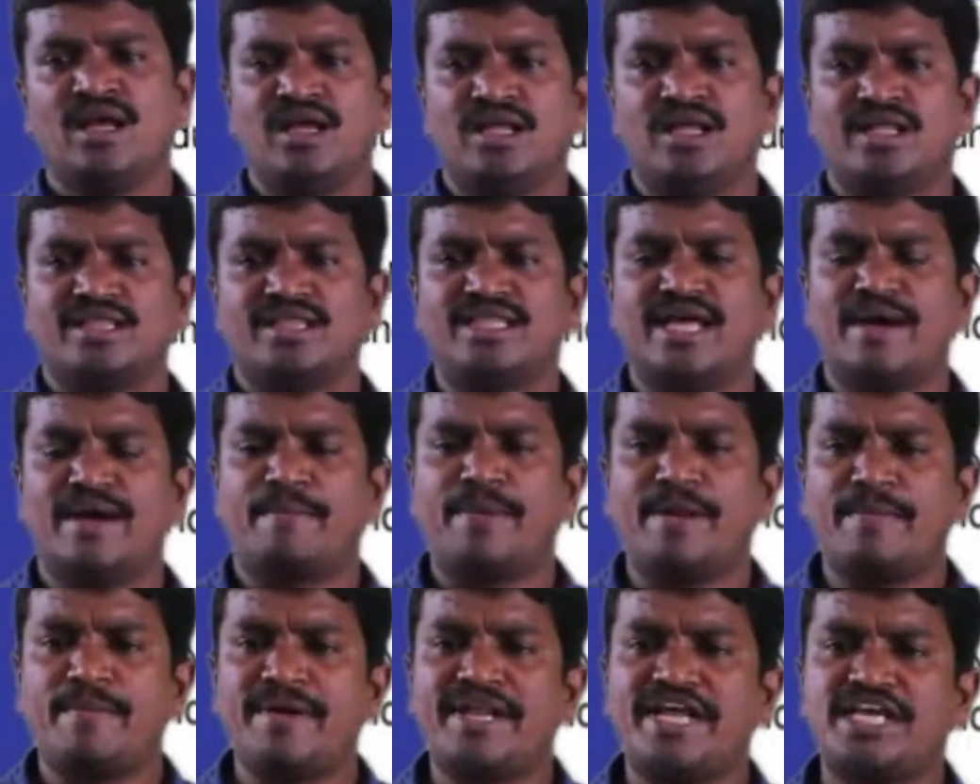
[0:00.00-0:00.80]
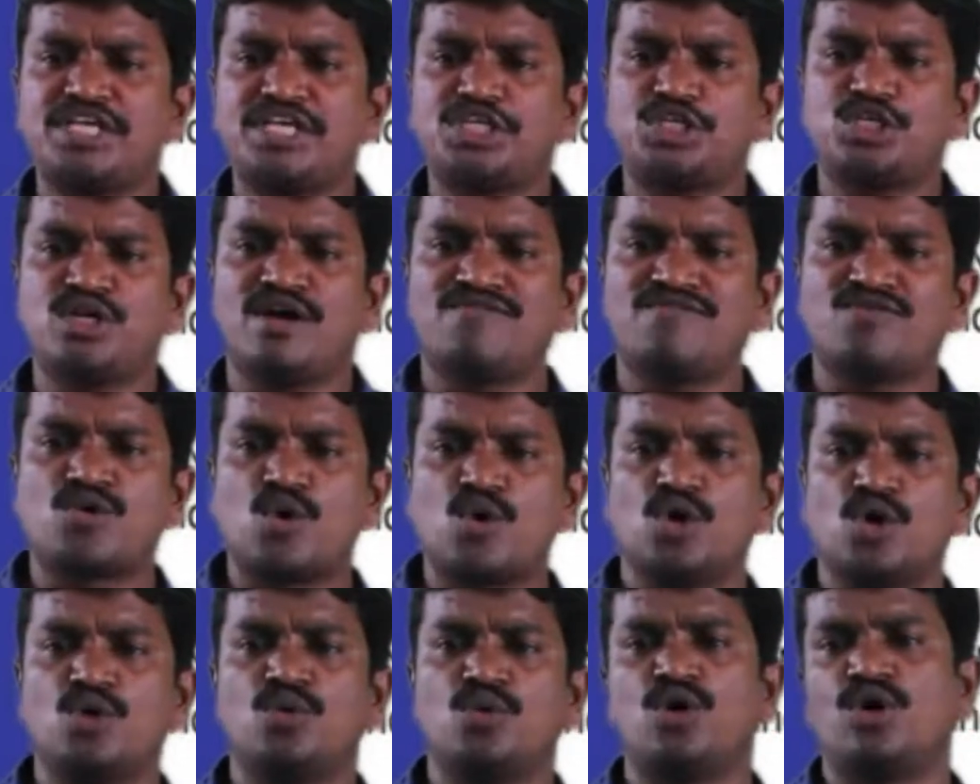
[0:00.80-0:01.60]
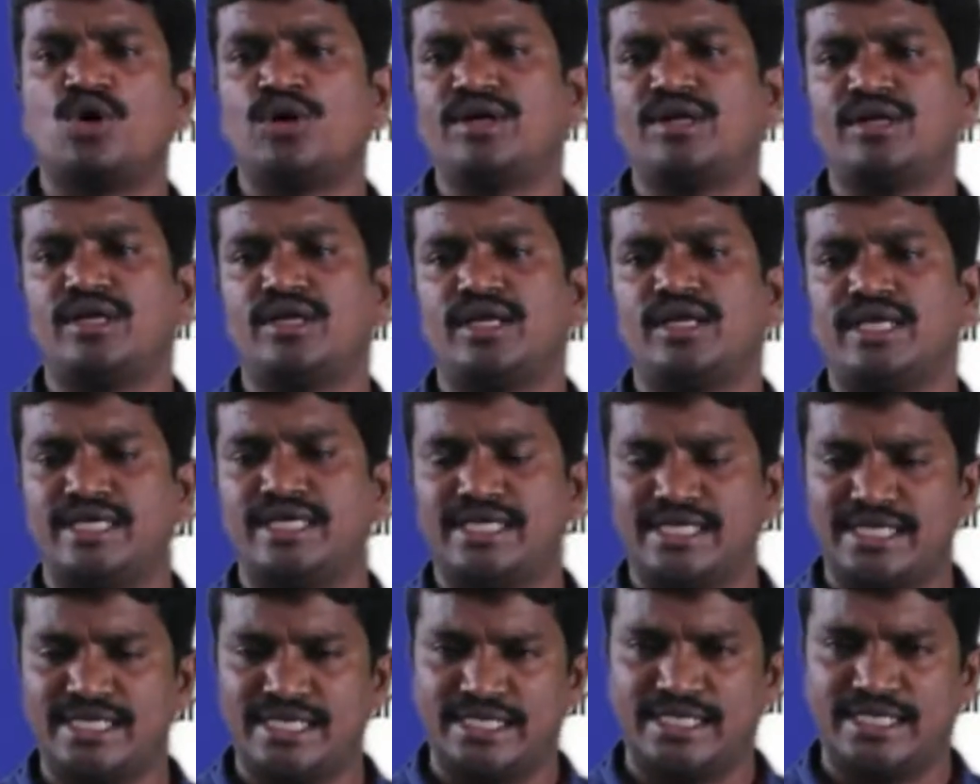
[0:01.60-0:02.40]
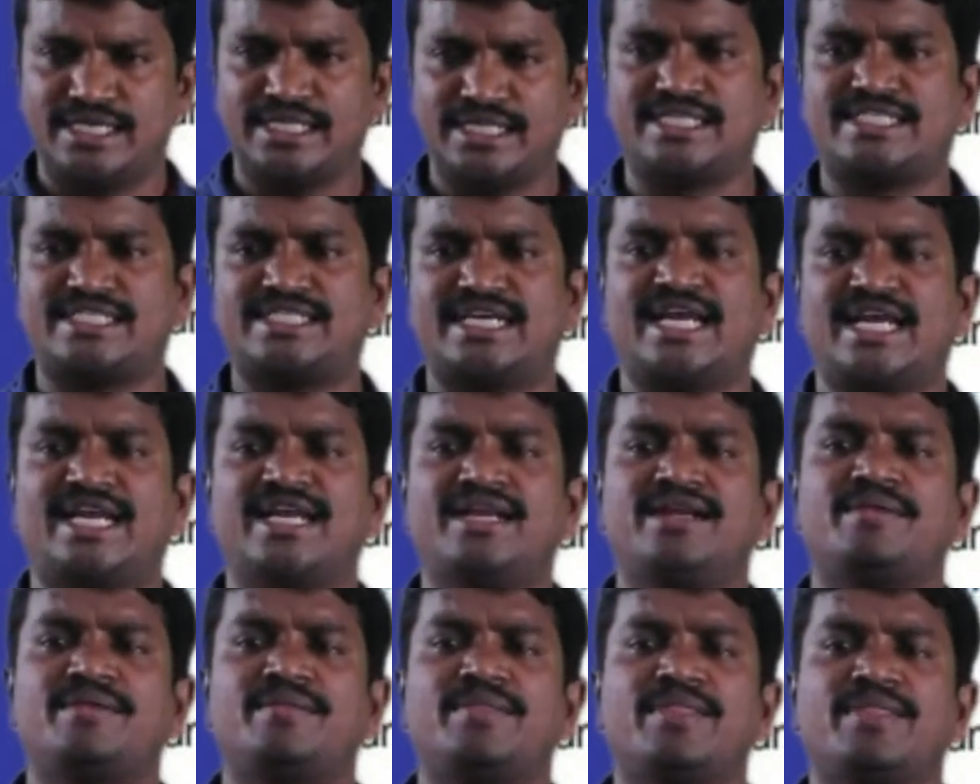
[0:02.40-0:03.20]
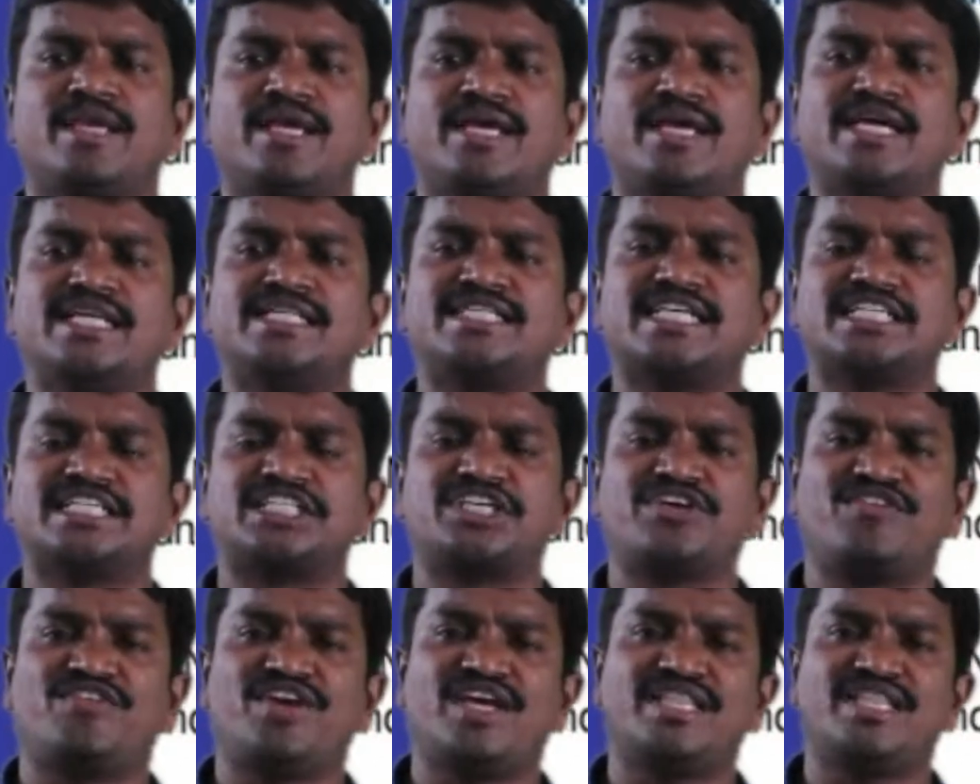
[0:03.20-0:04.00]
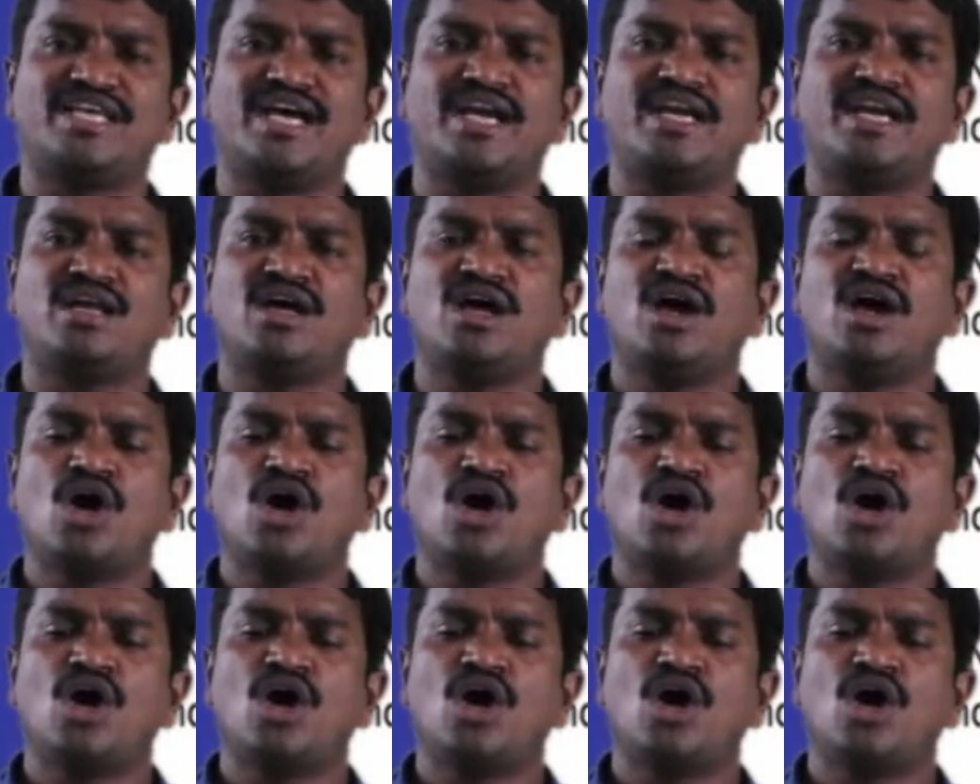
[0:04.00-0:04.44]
the preparation of code word is done in such a way that